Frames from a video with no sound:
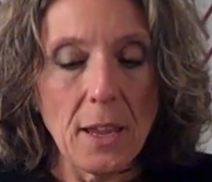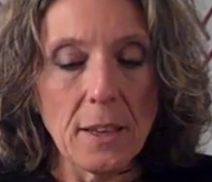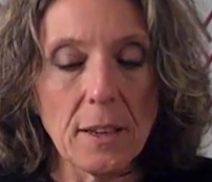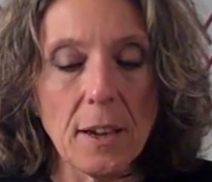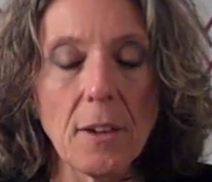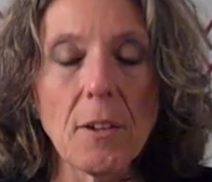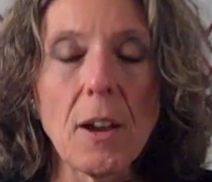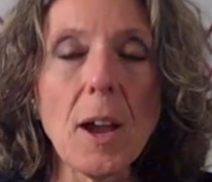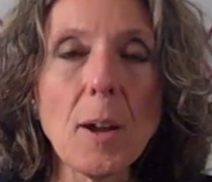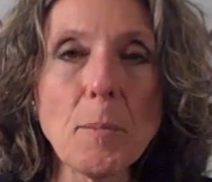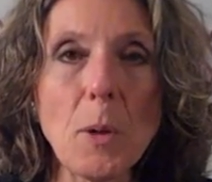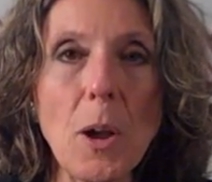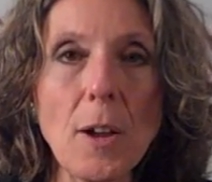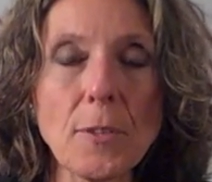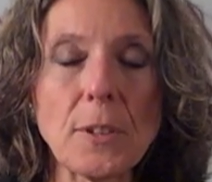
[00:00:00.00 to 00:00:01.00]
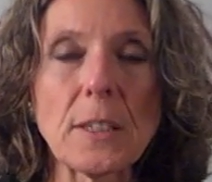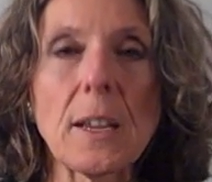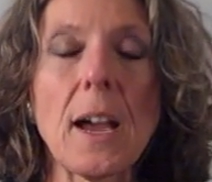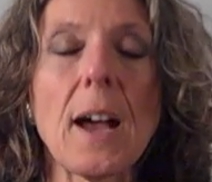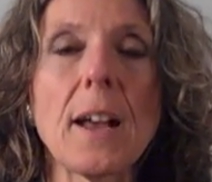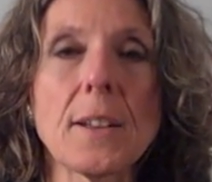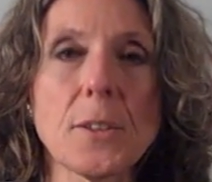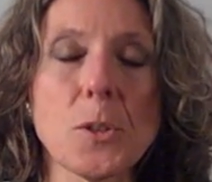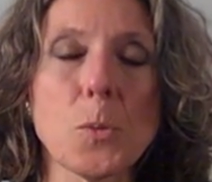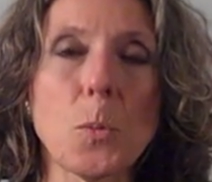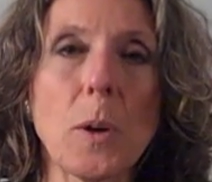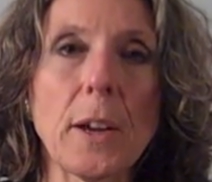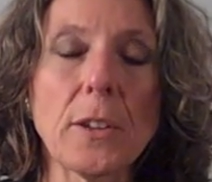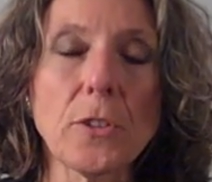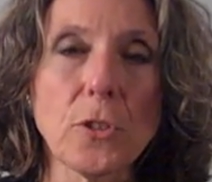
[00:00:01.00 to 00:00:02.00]
Now, I'm often asked
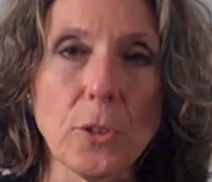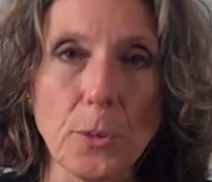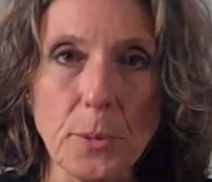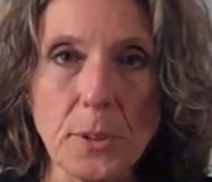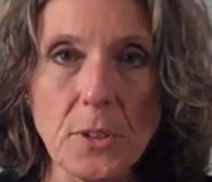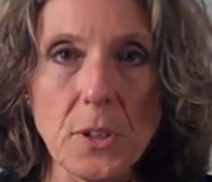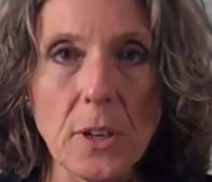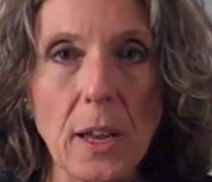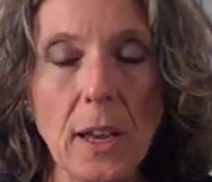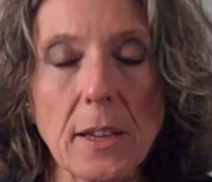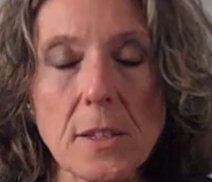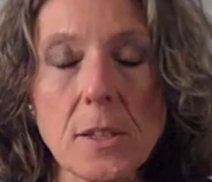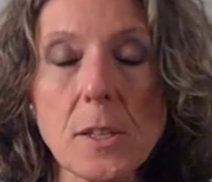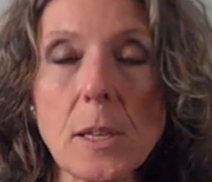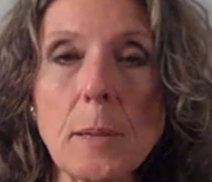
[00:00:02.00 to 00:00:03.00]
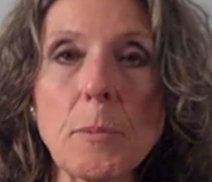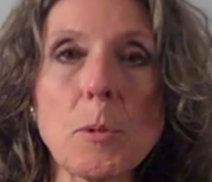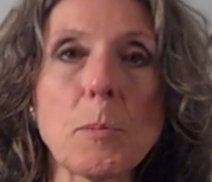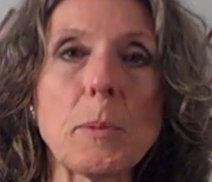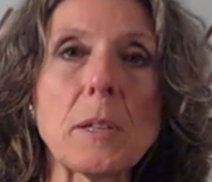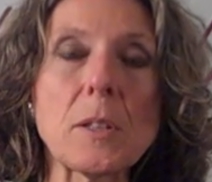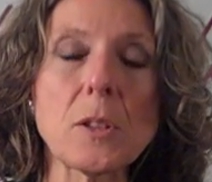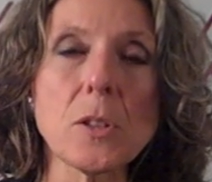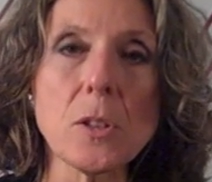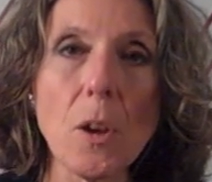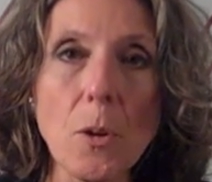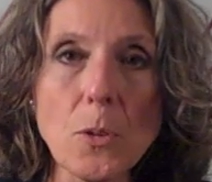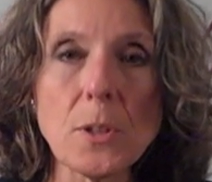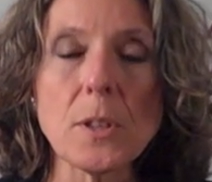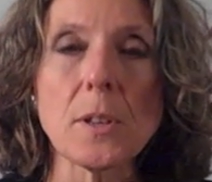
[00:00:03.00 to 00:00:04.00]
why children today seem to be
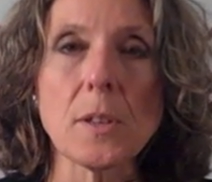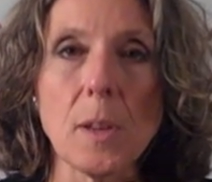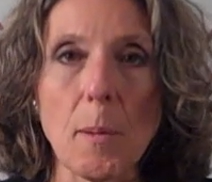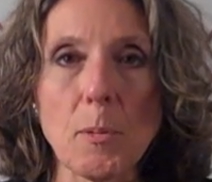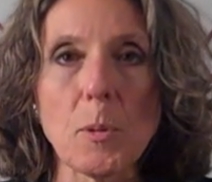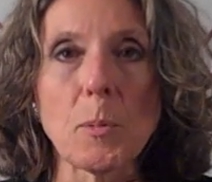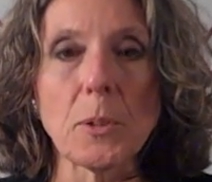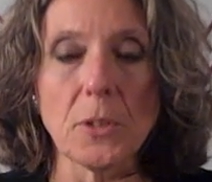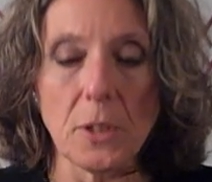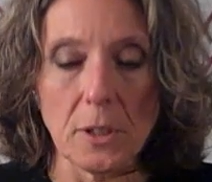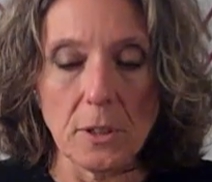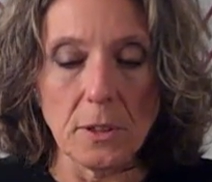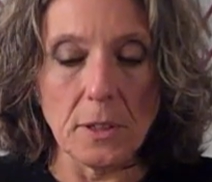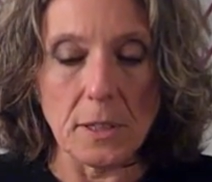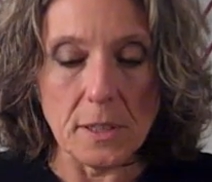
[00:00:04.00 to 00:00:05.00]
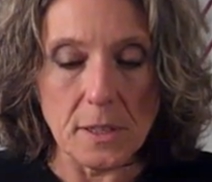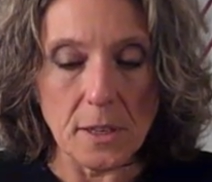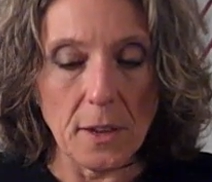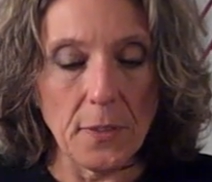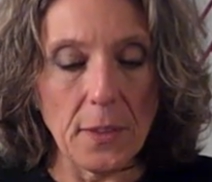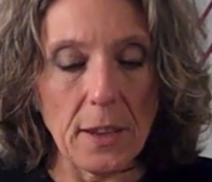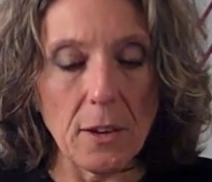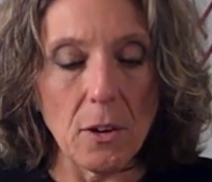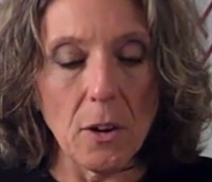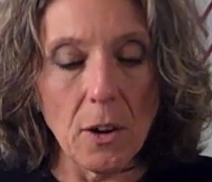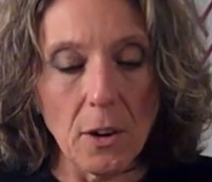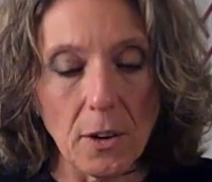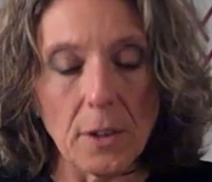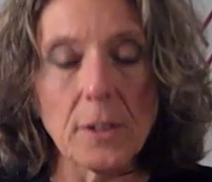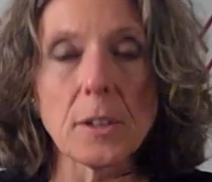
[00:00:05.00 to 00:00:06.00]
so susceptible to illness, and they
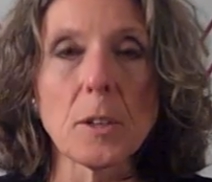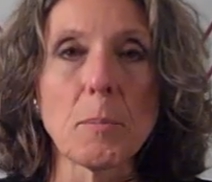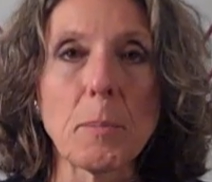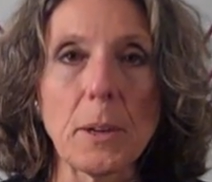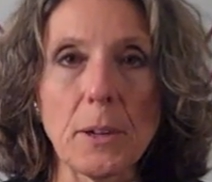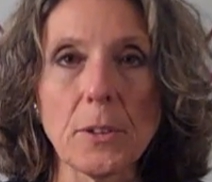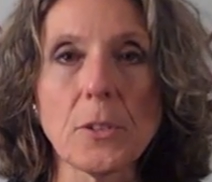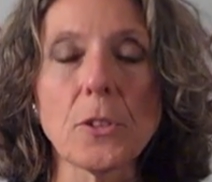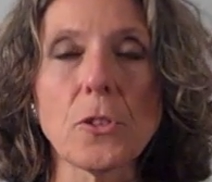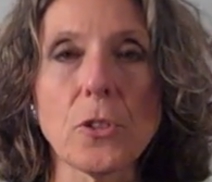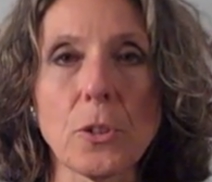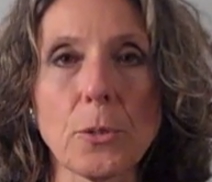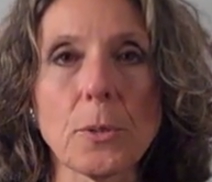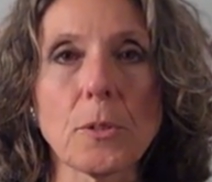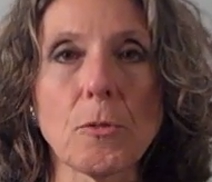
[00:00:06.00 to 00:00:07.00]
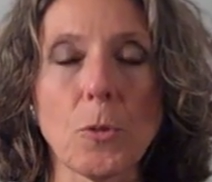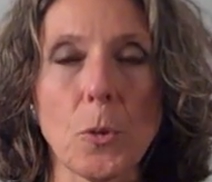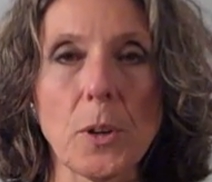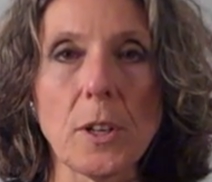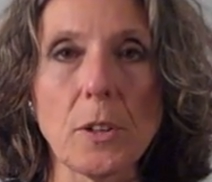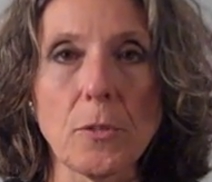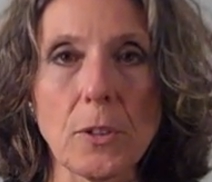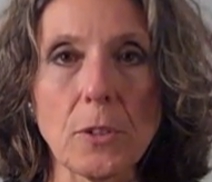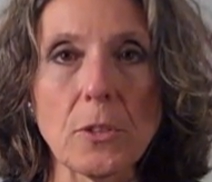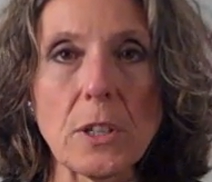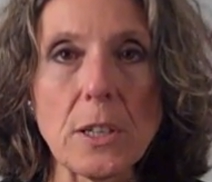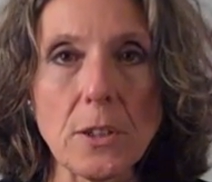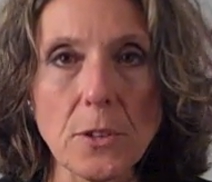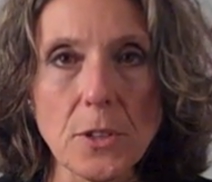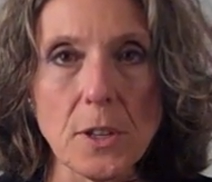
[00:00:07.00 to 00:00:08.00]
are compared to children 40 to 50
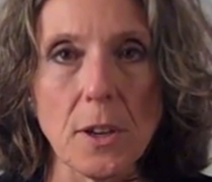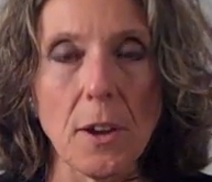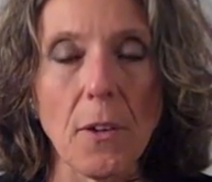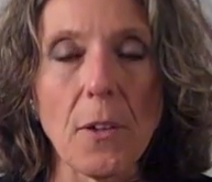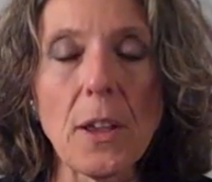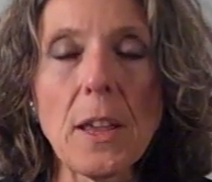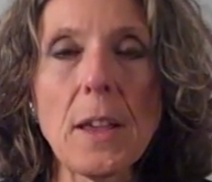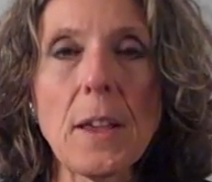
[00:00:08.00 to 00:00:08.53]
years ago.